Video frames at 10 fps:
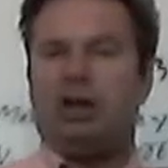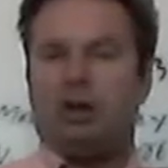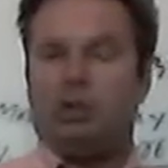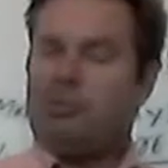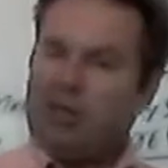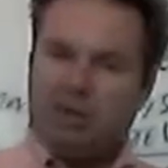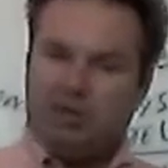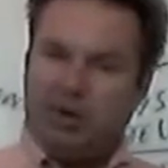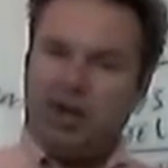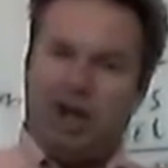which means if
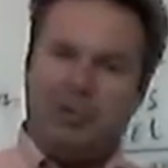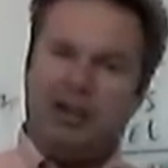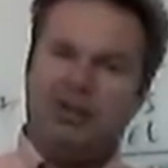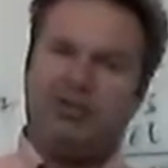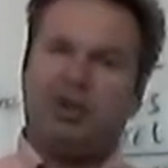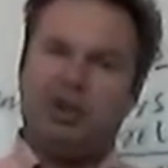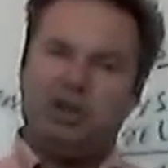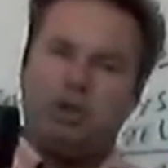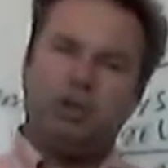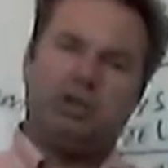they're nominative, they're
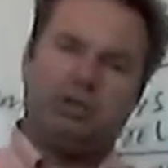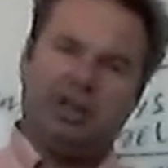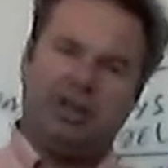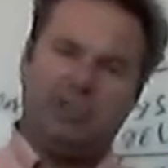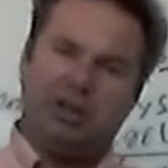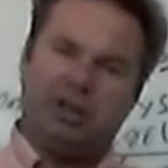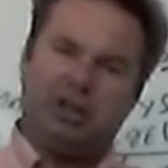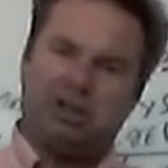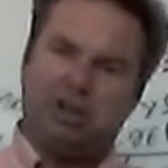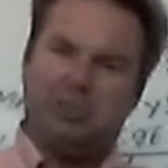usually going to be your
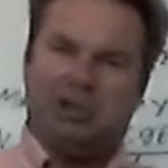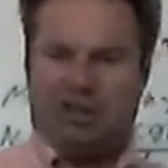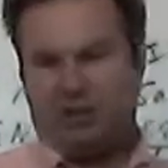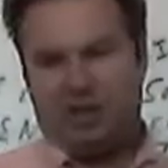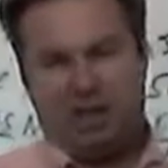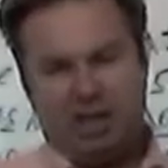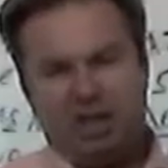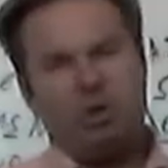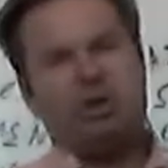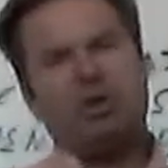subject. If they're
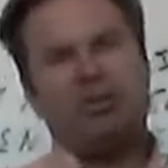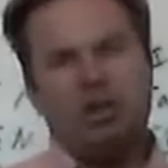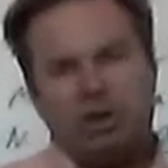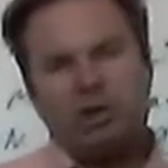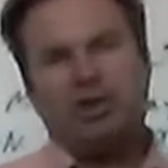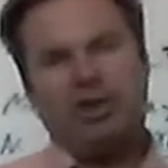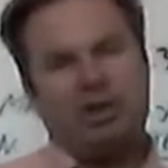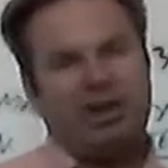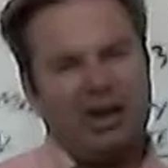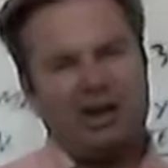accusative, usually the
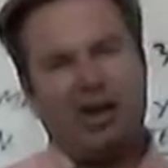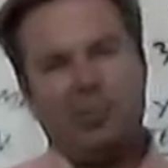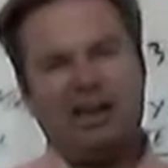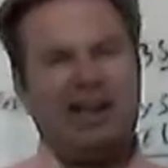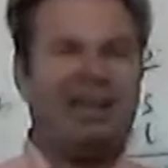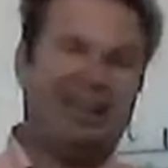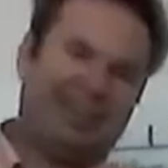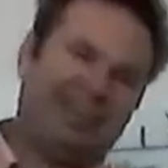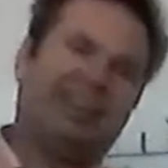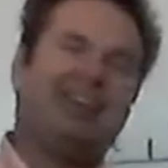direct
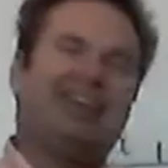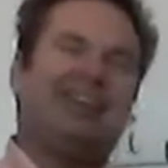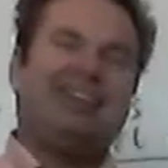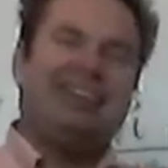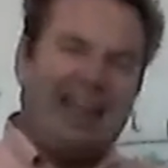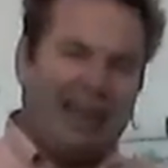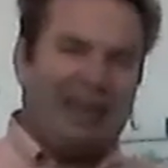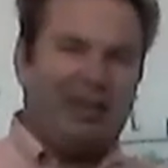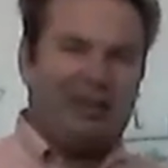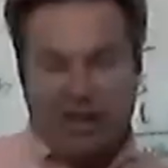object,
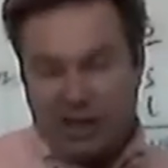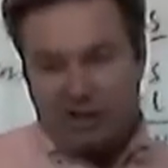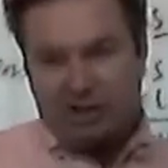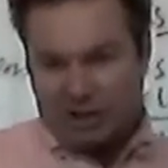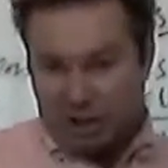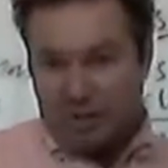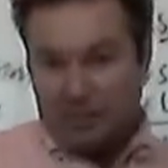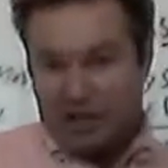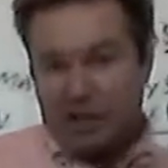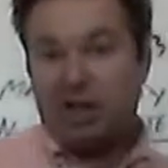dative, indirect
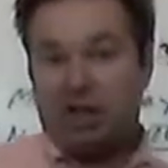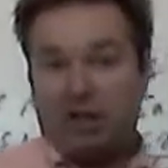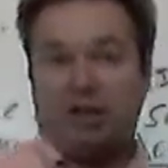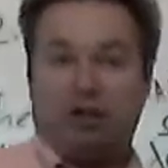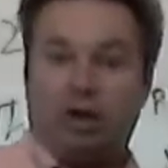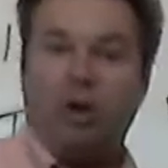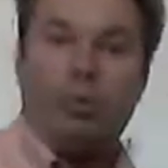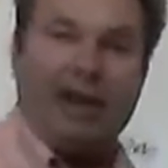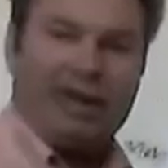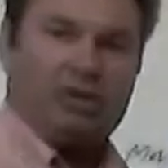object, etc. Go
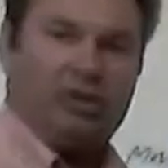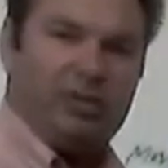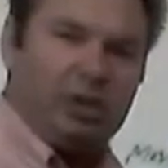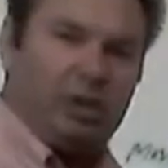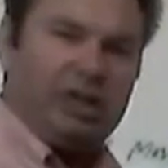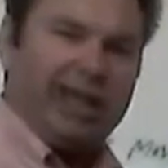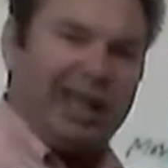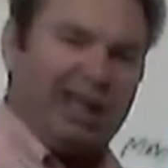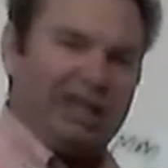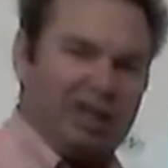back and review those
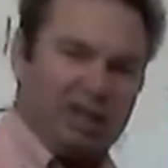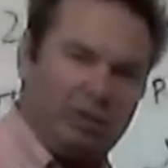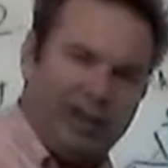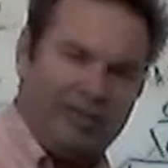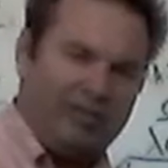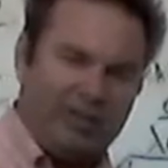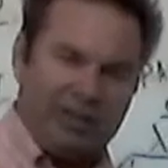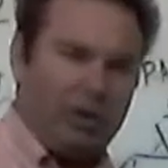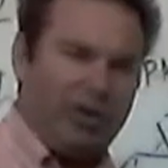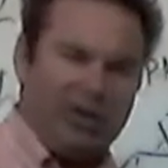case endings. We have a
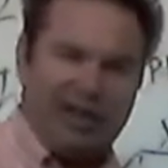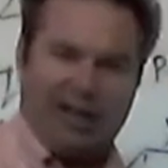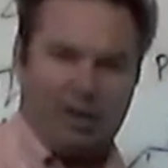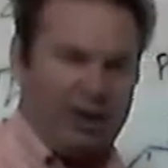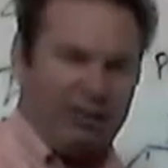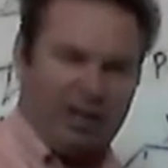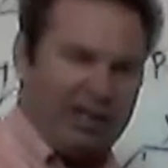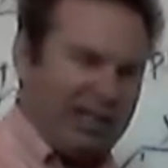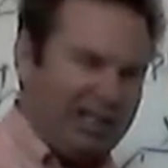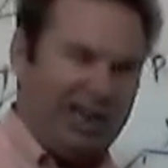video on that. You have it in
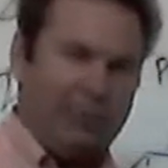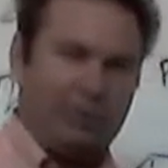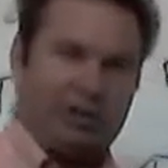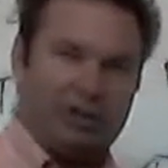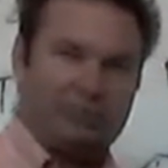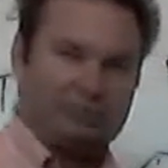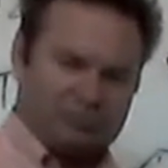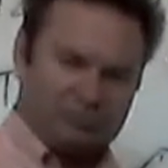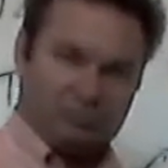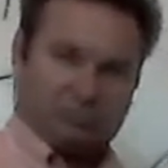a chapter.
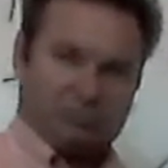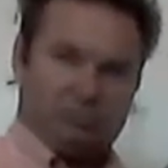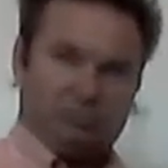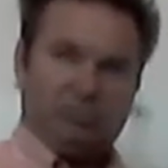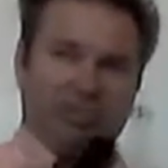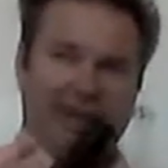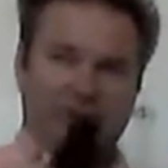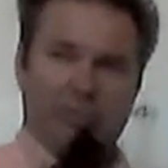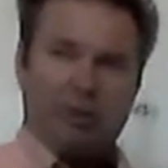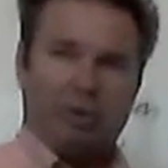And
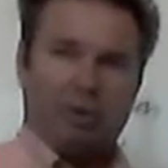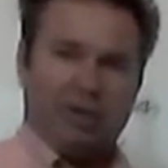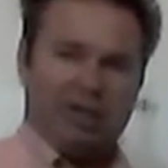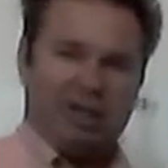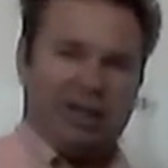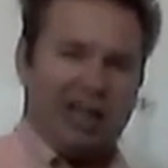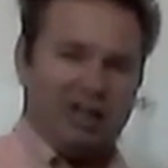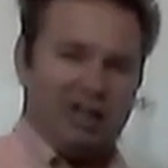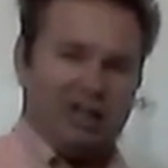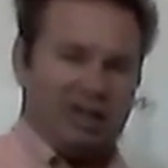remember what these case
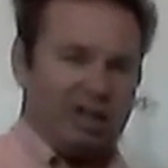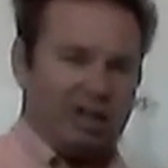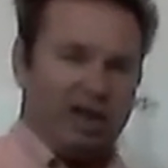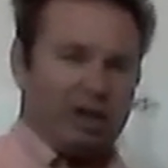endings tell